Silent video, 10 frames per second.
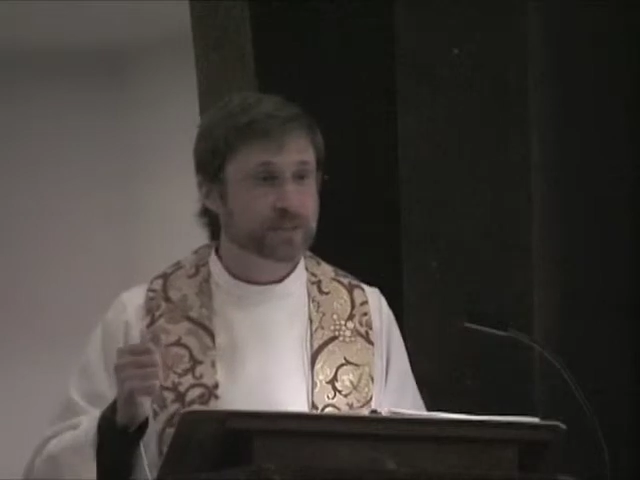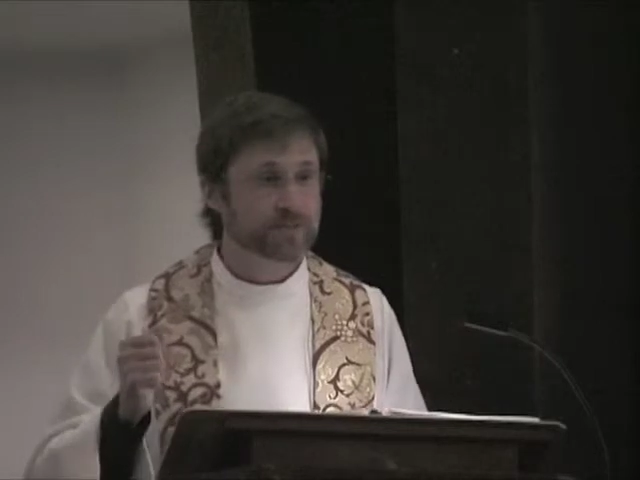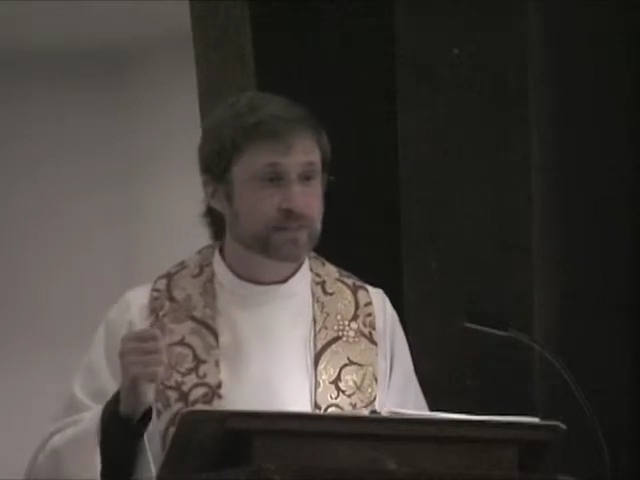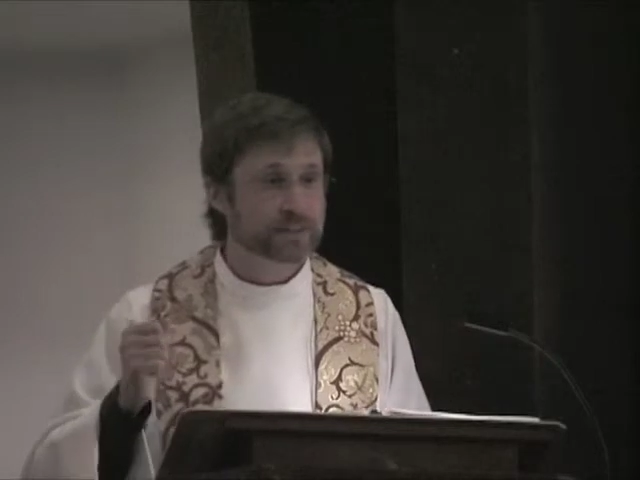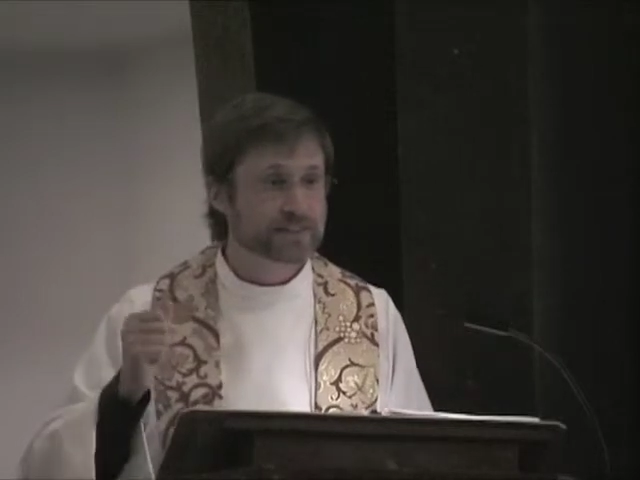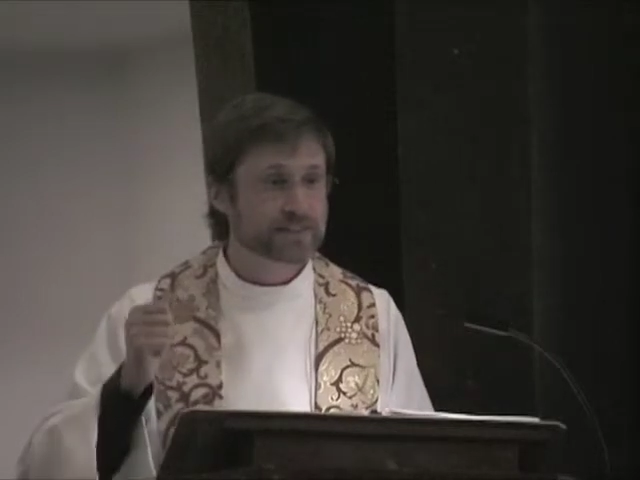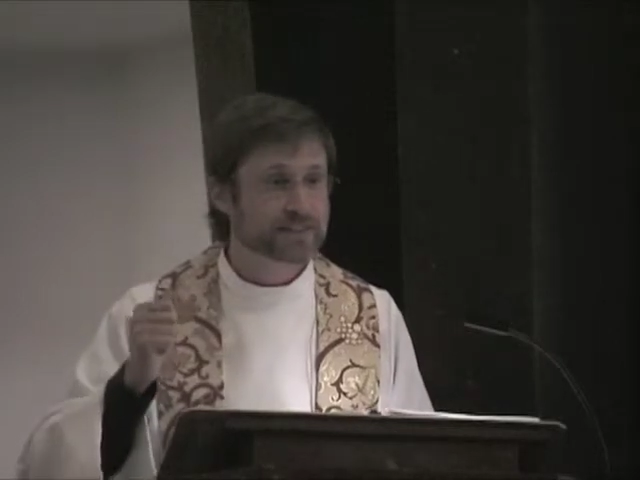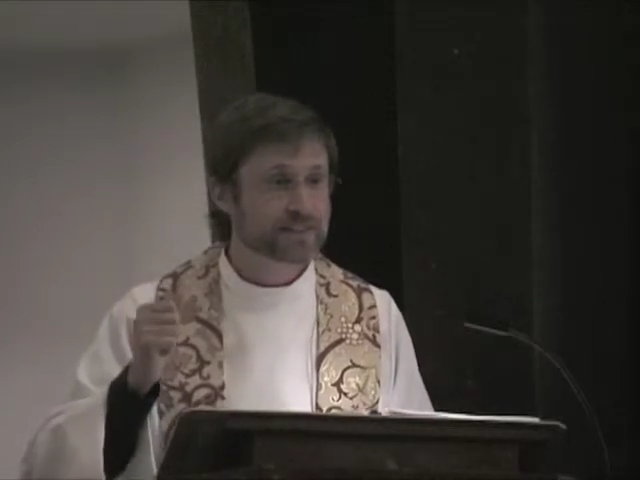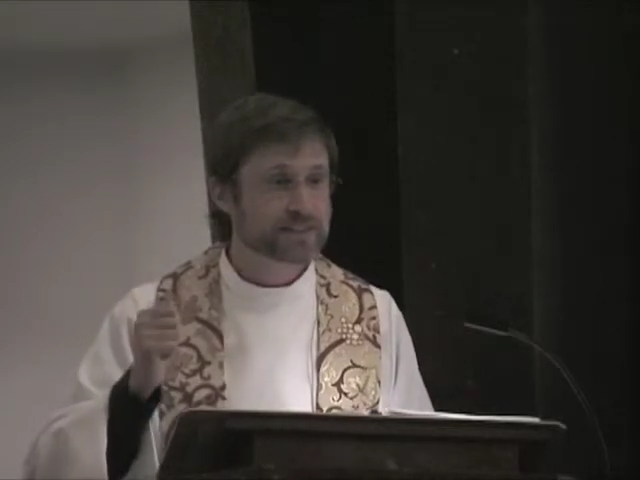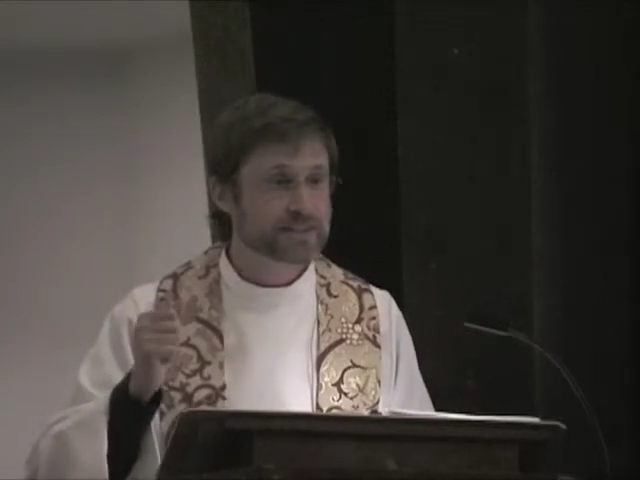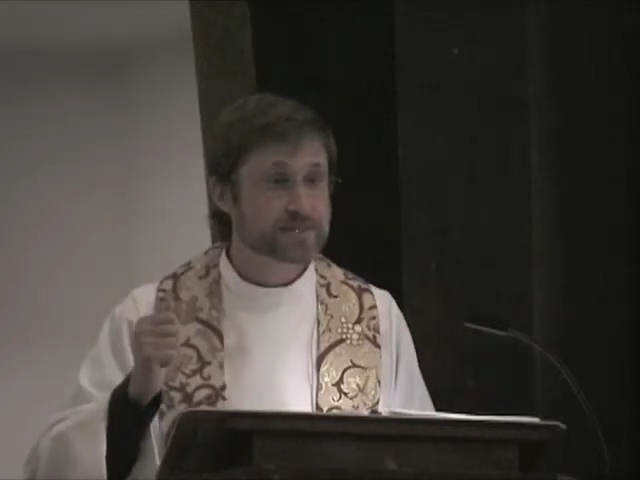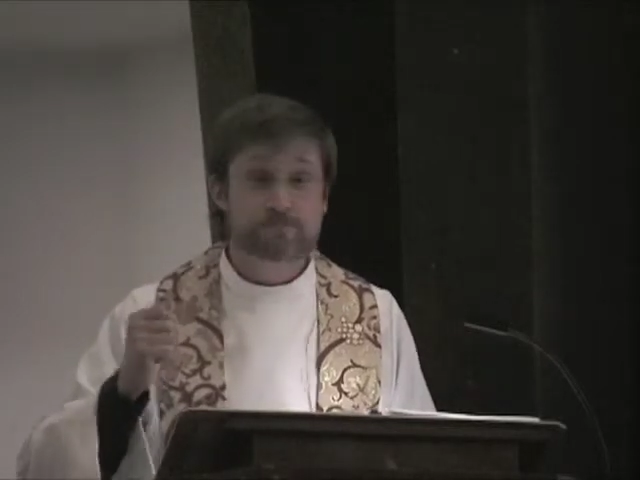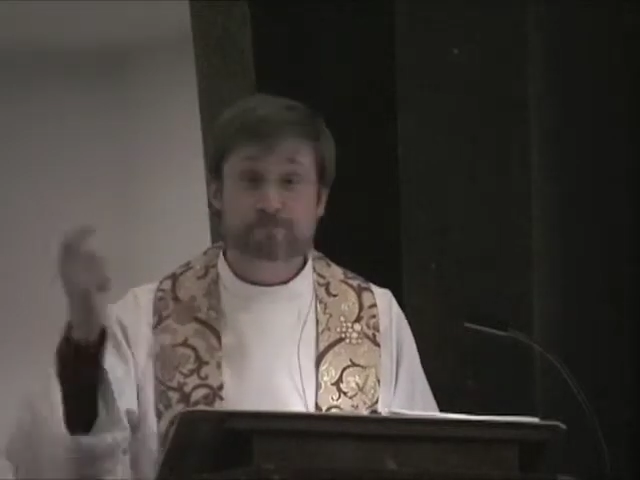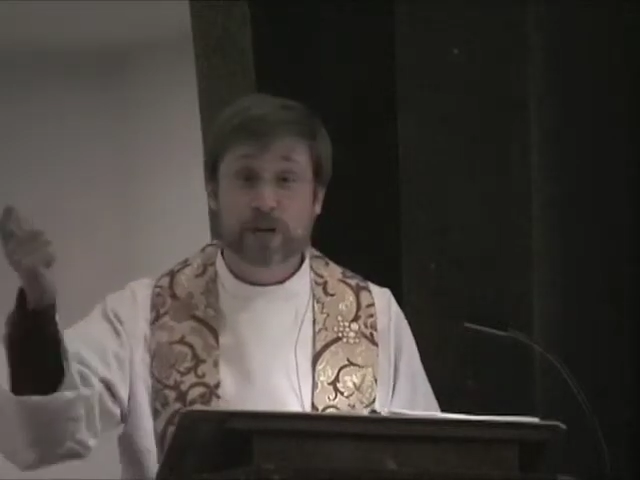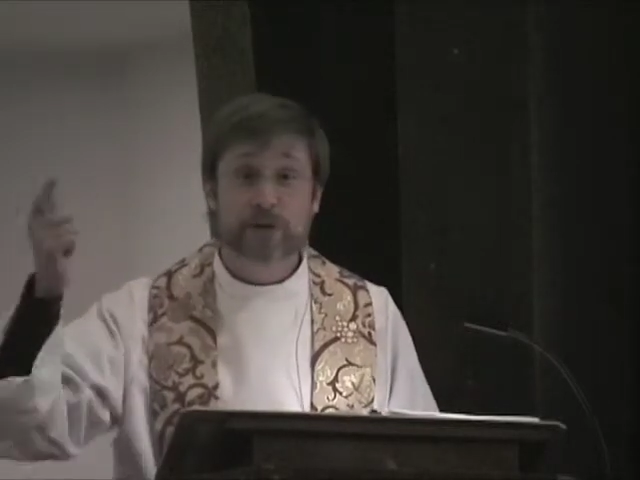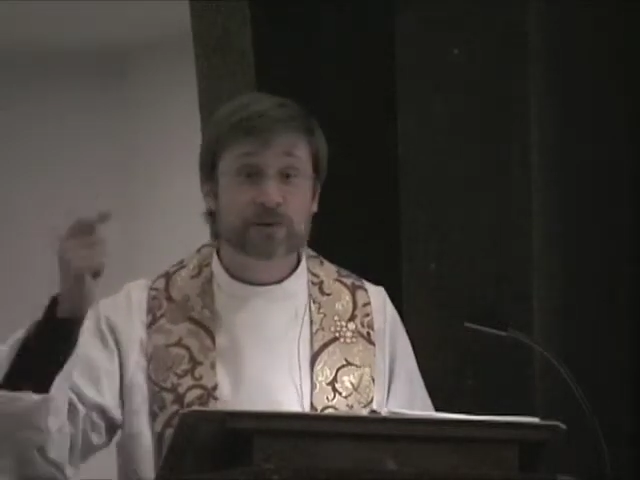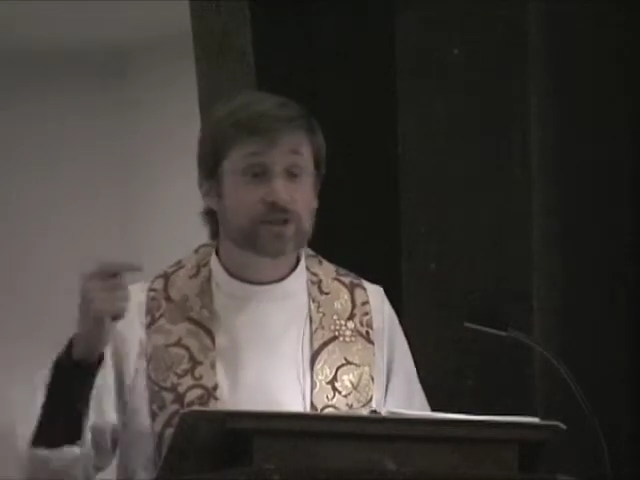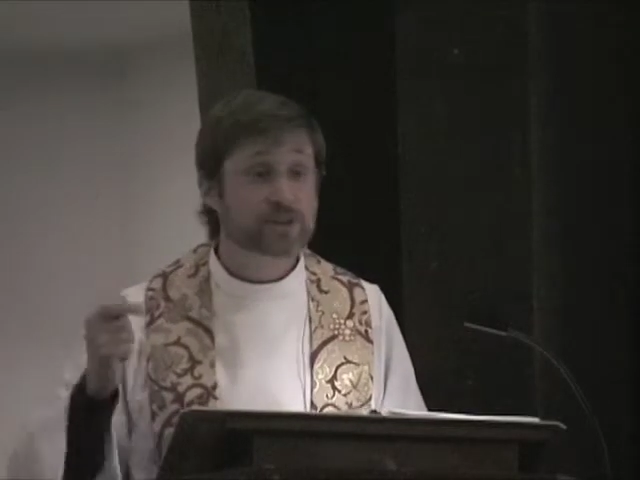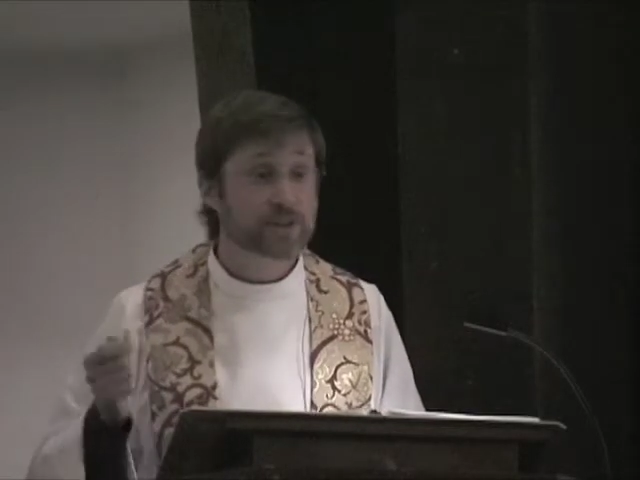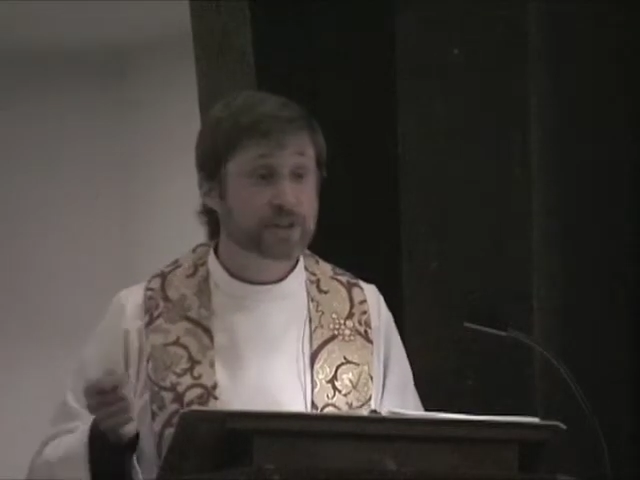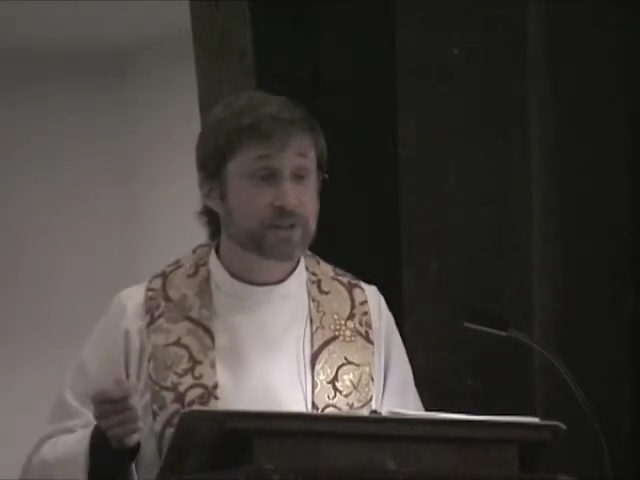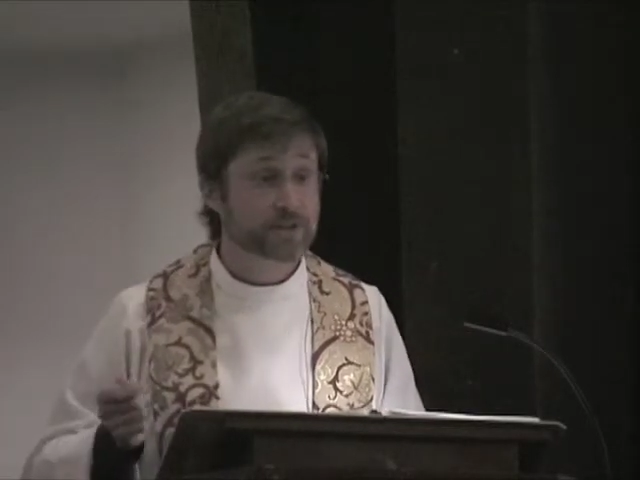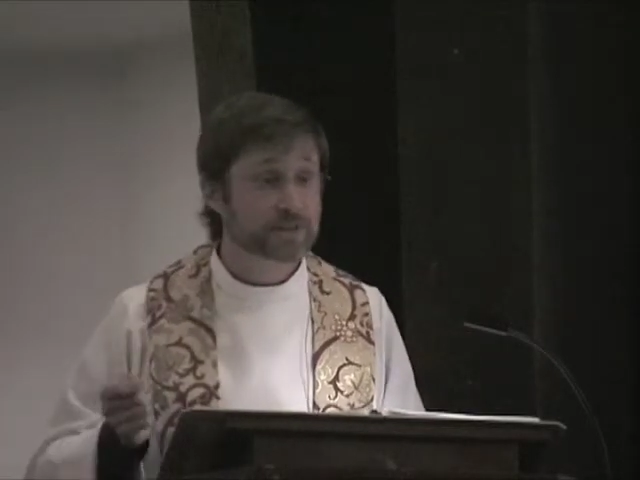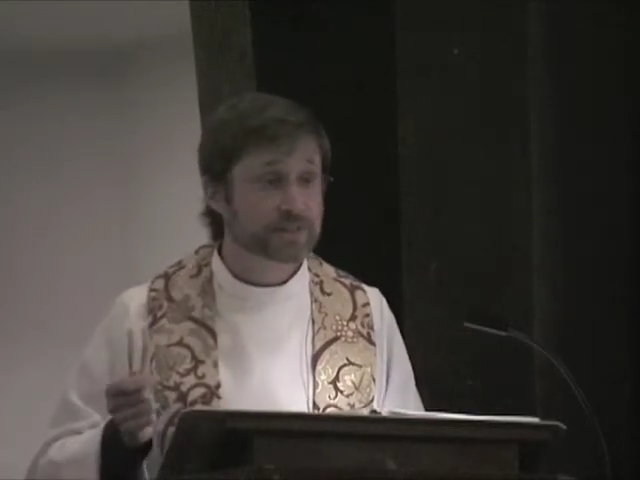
reference. But it was true.